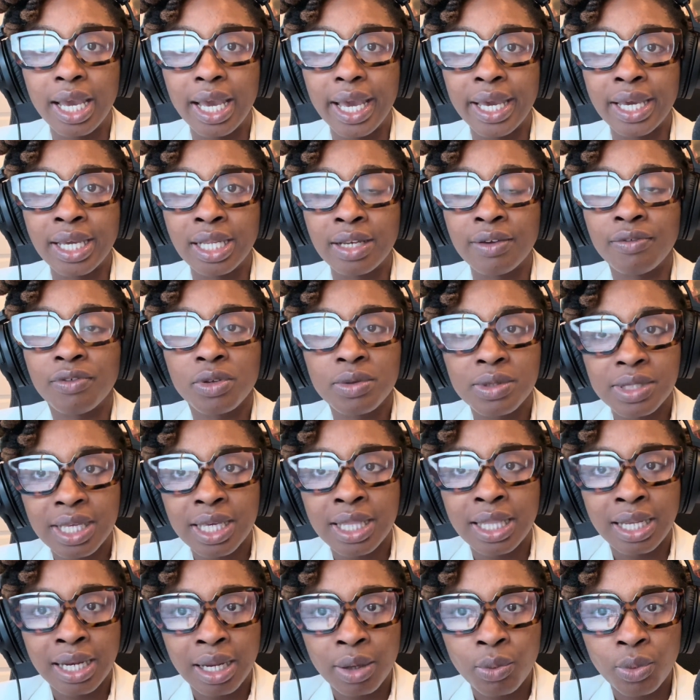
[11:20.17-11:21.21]
And if you say
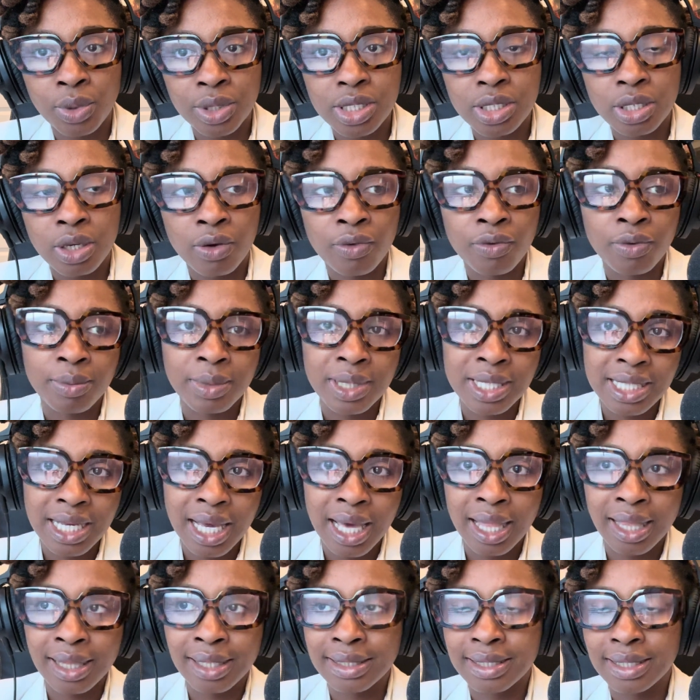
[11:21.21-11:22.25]
that I want to go from this
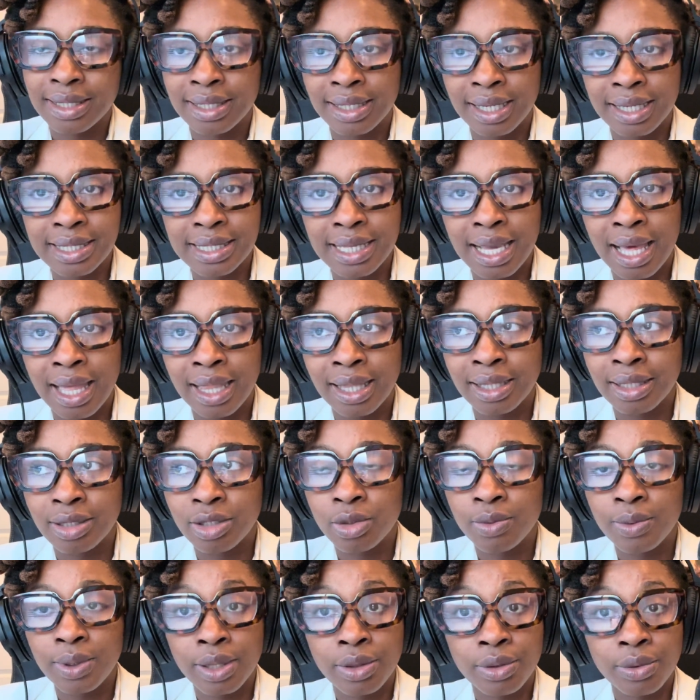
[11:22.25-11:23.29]
island to the next island,
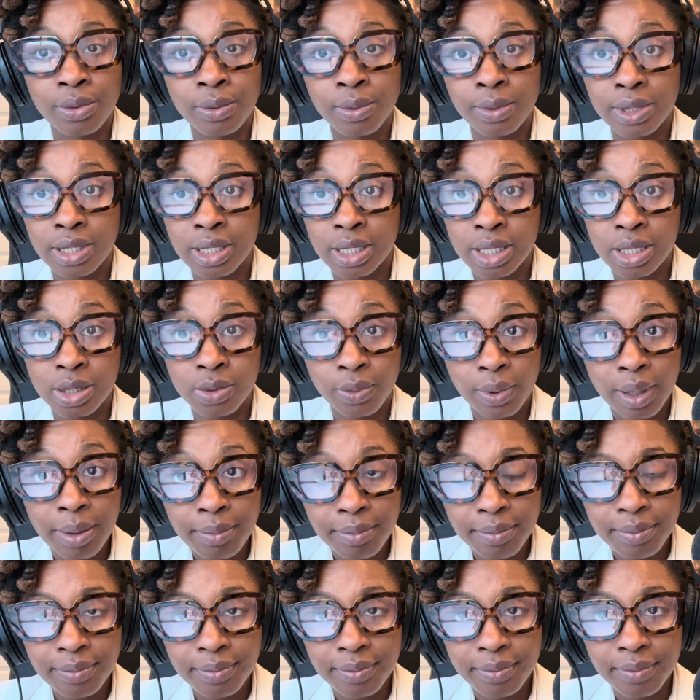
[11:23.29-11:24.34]
you either going to swim,
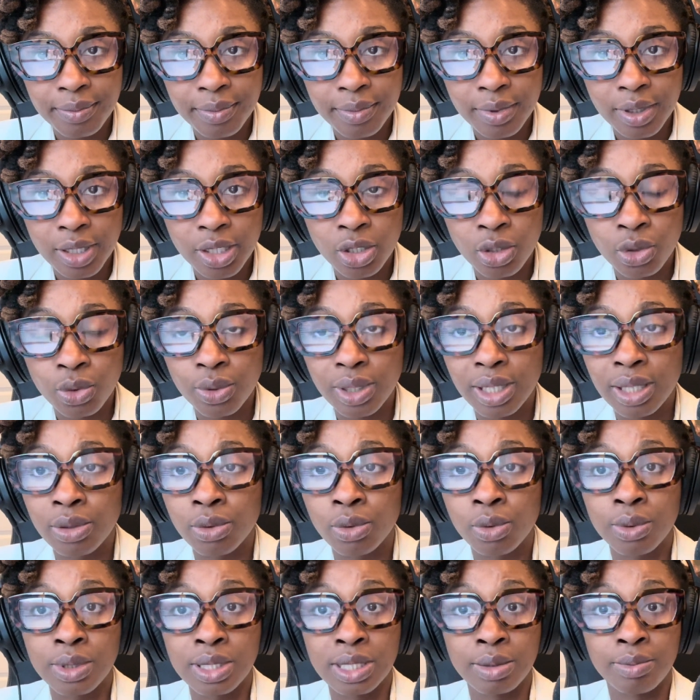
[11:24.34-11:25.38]
you're either
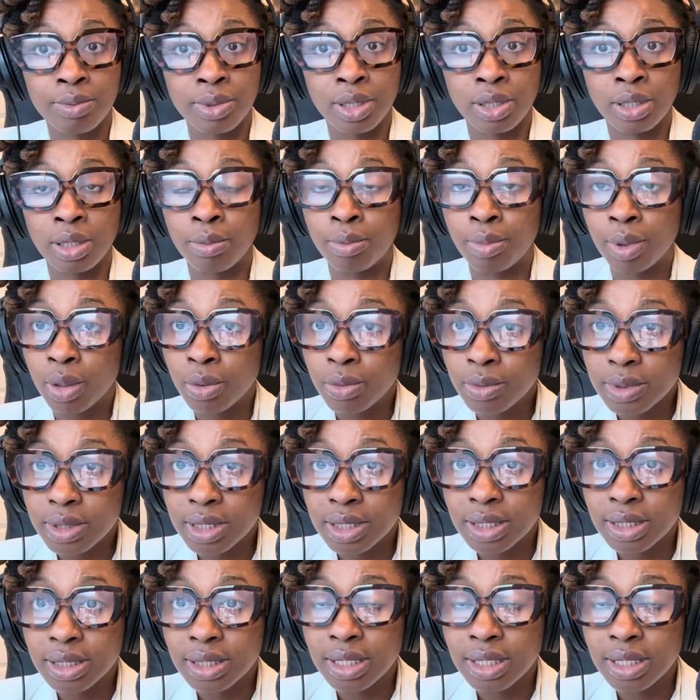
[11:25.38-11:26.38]
going to build a boat,